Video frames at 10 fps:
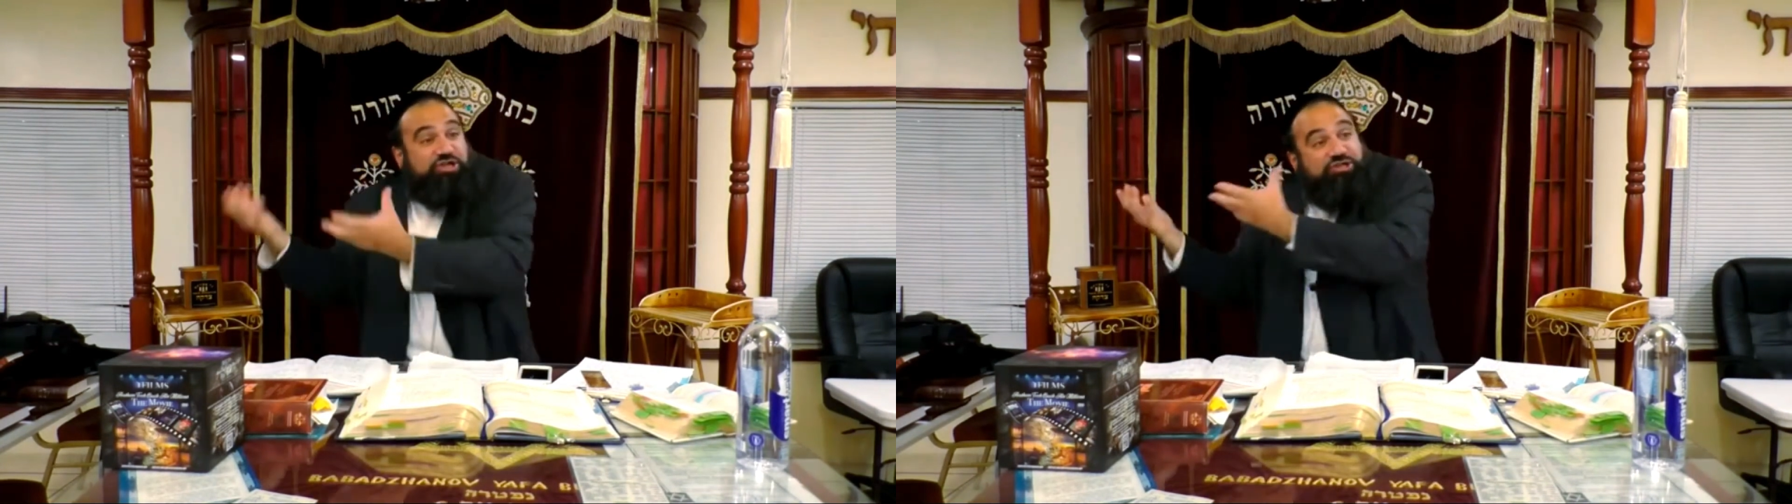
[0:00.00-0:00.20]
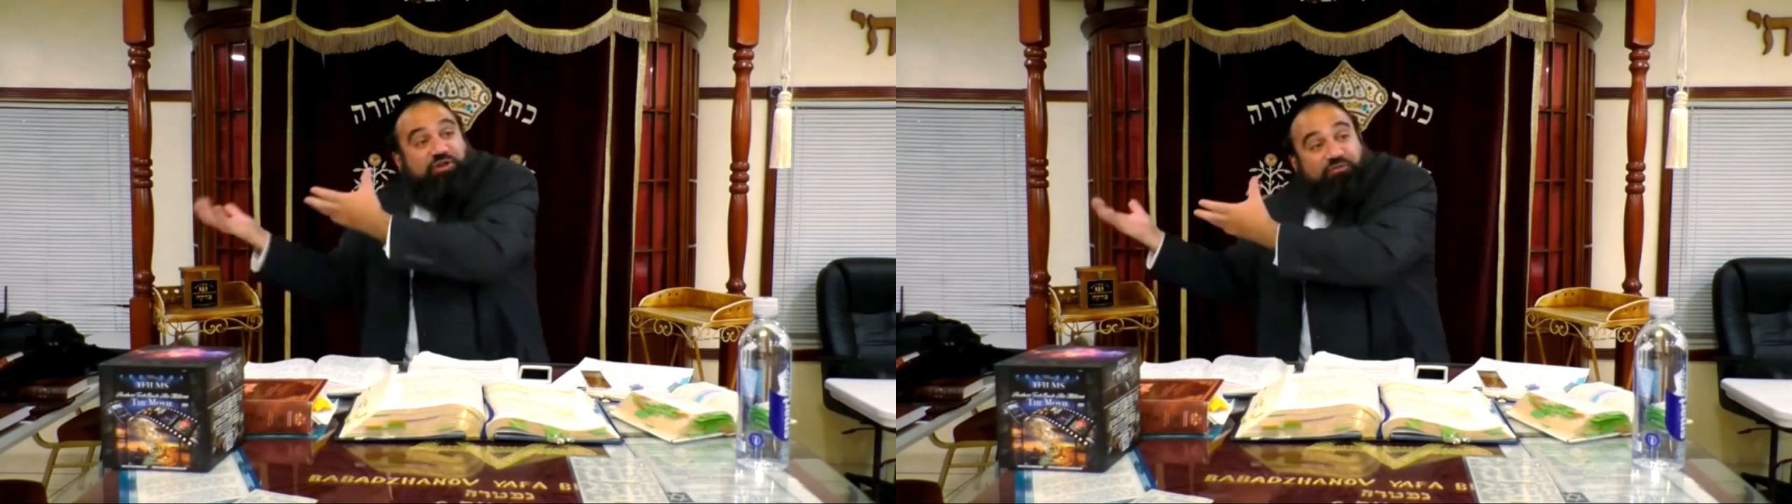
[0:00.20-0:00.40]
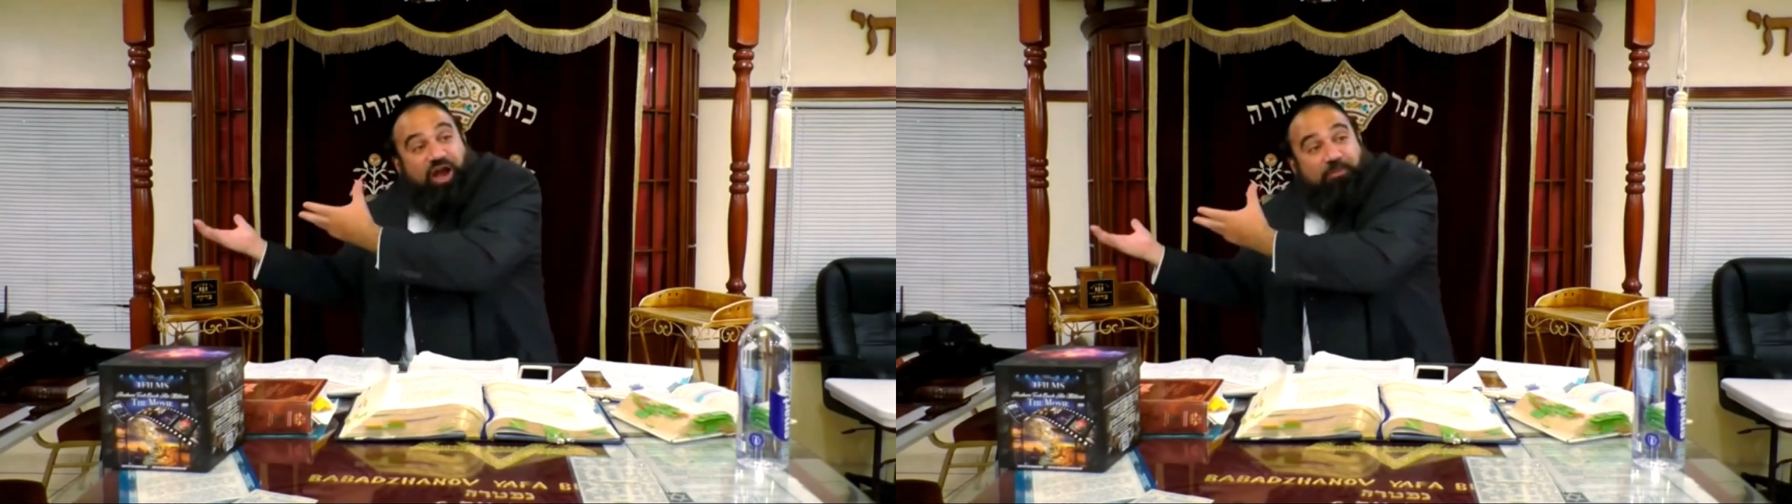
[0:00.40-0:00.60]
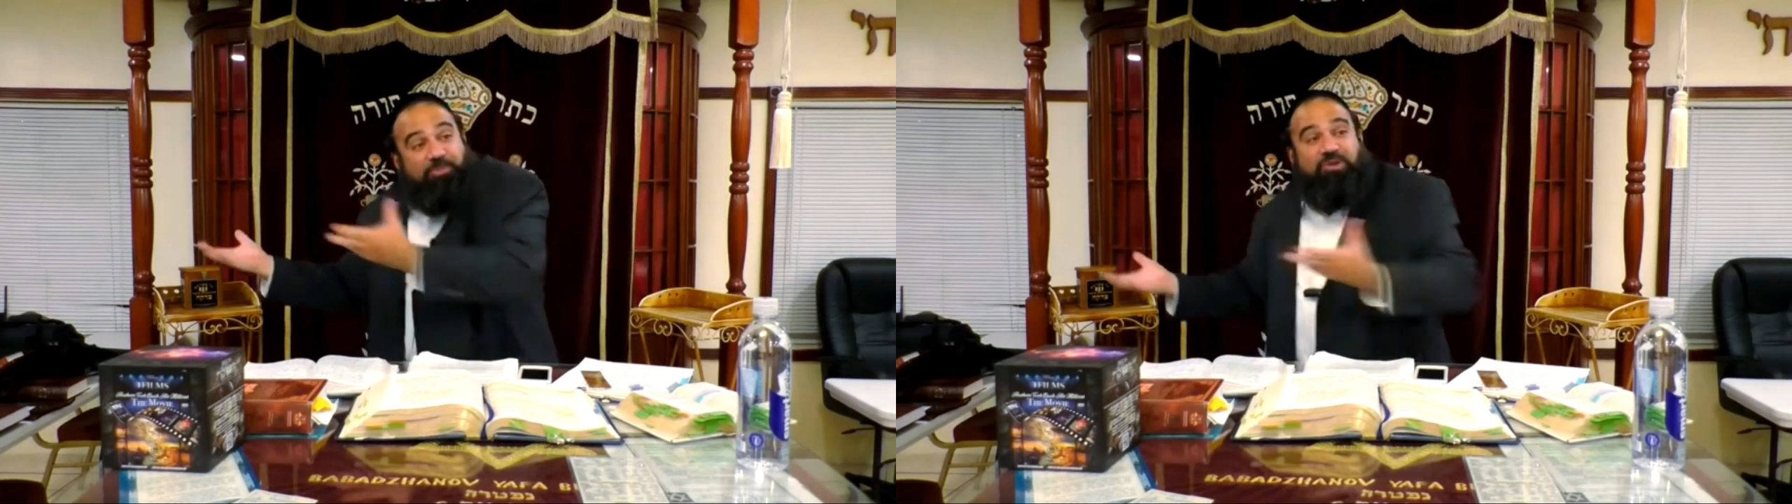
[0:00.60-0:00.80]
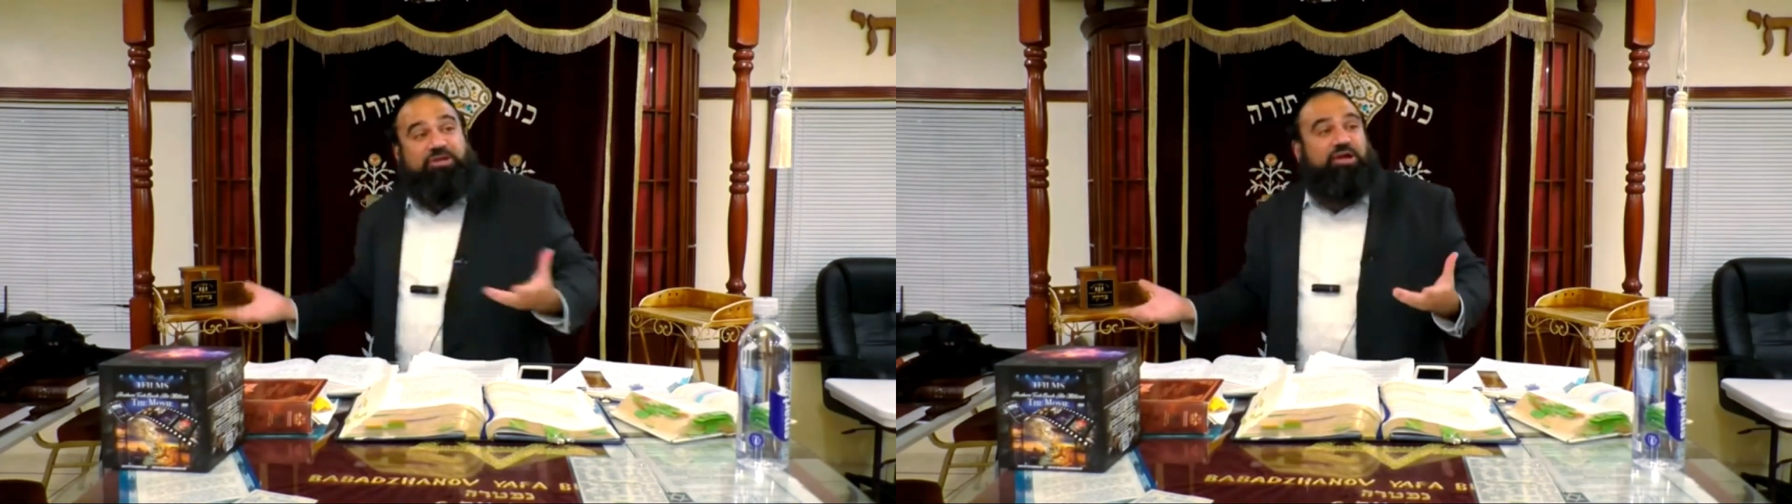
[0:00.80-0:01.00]
just a
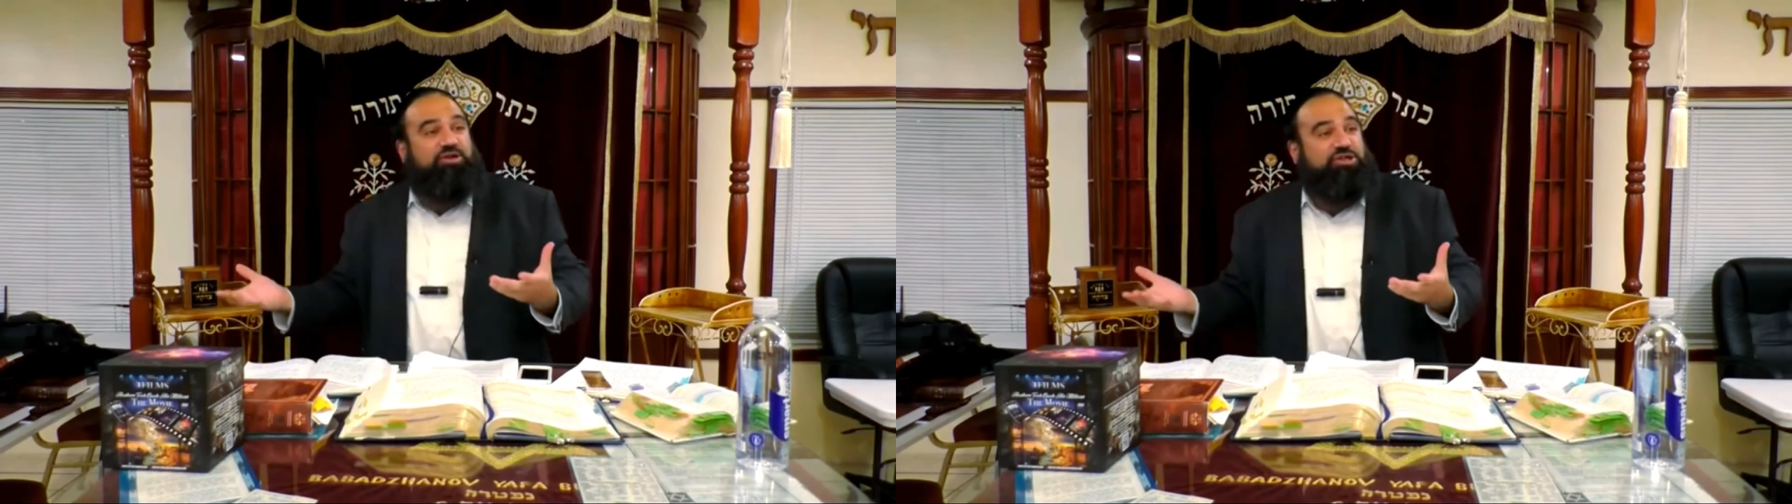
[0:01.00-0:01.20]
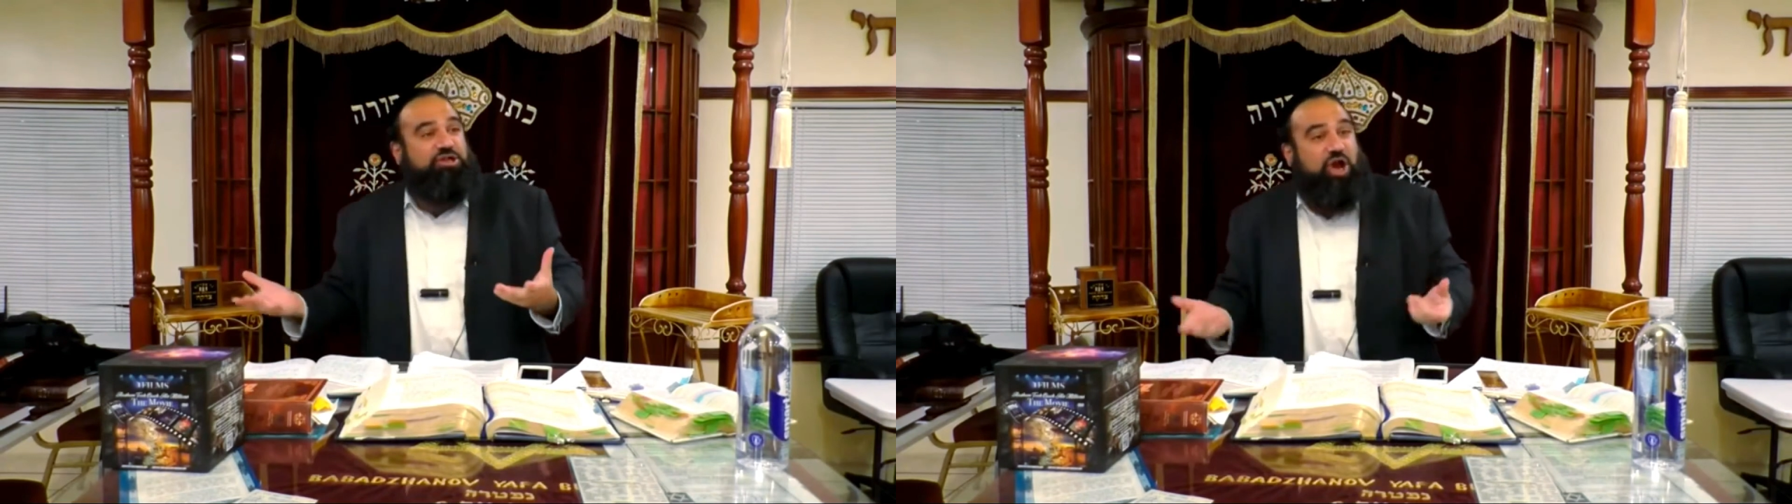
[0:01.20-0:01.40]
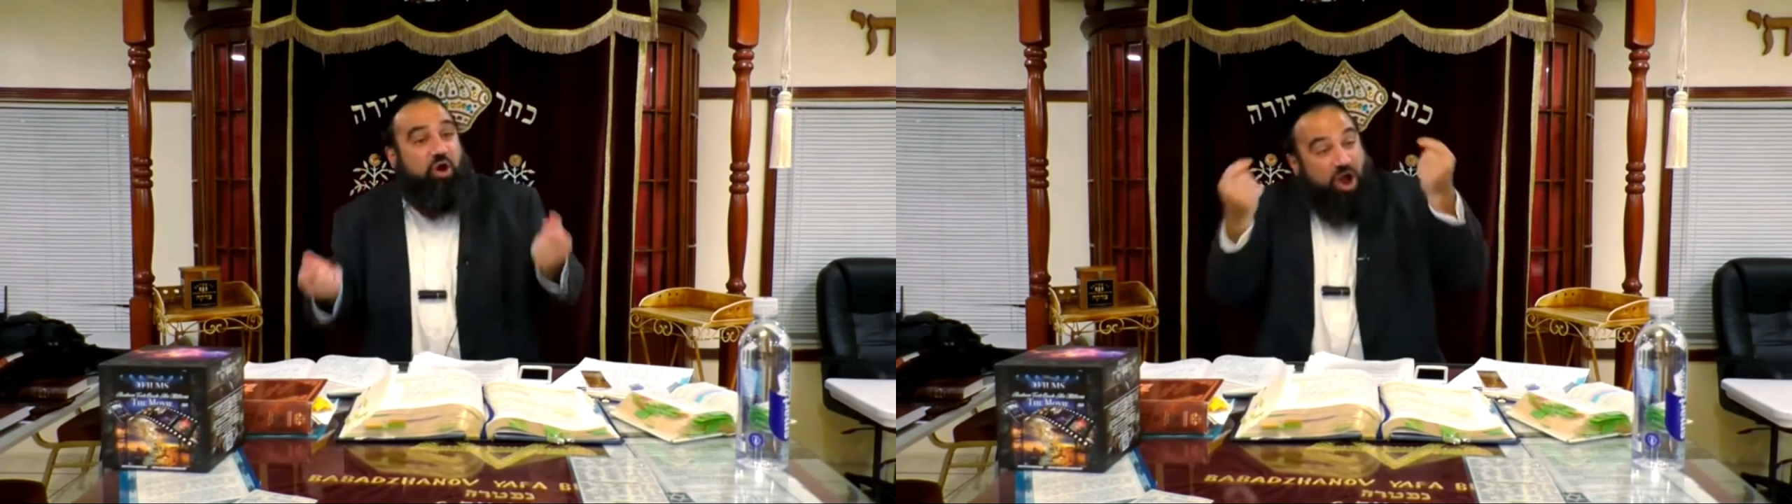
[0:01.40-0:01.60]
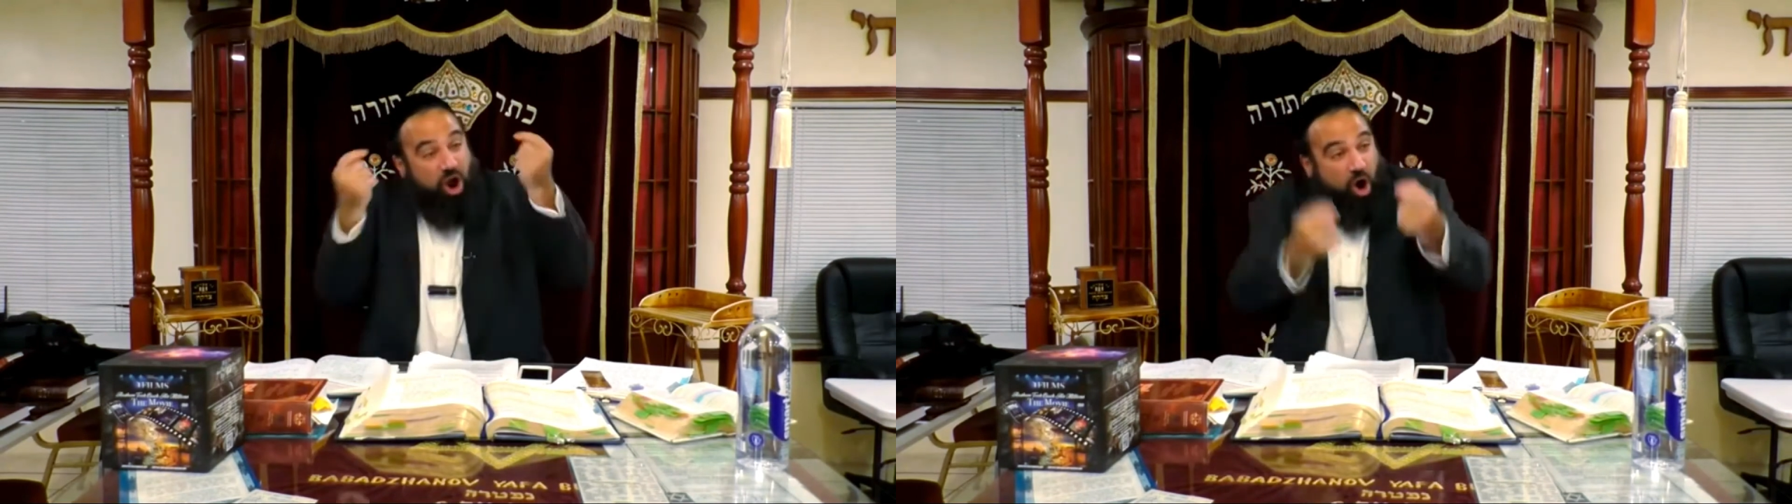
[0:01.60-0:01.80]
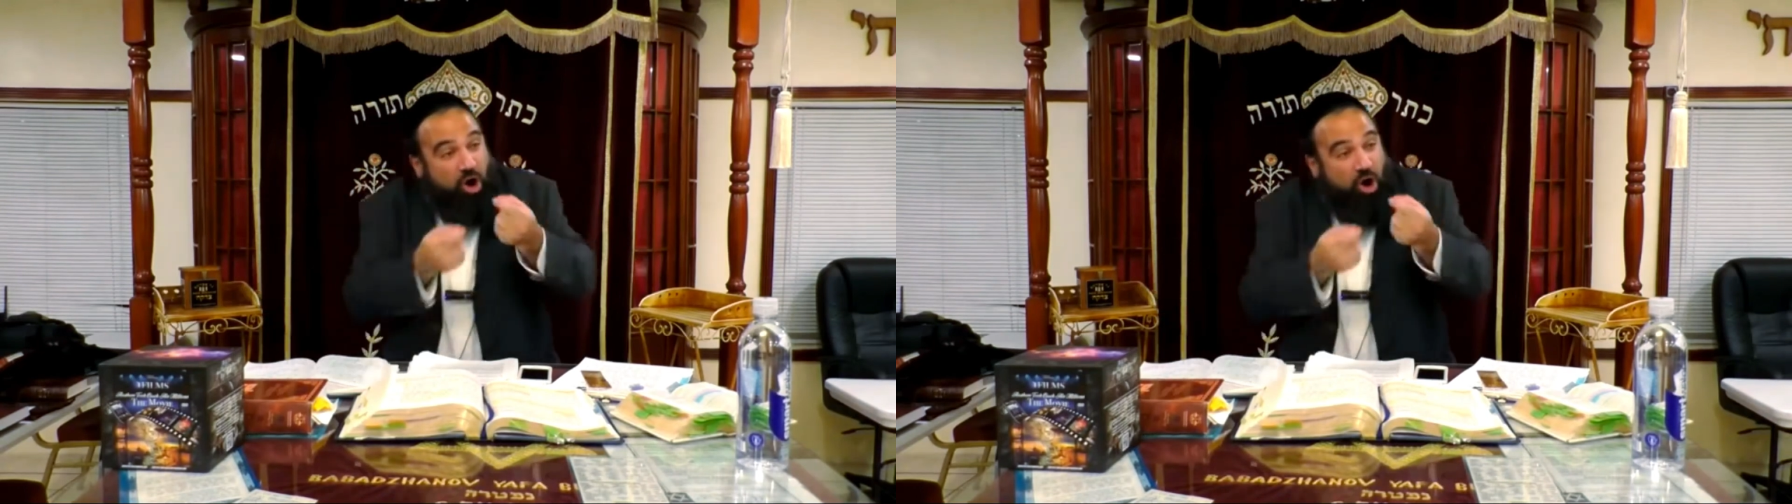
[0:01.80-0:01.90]
couple years ago